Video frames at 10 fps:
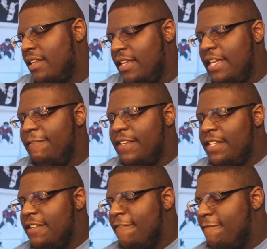
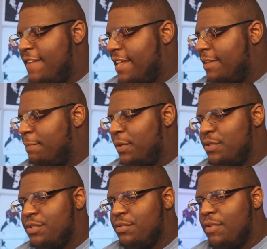even
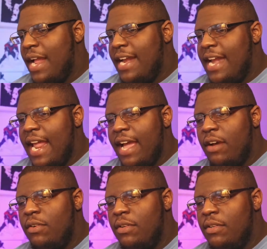developers right
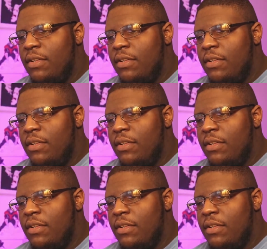now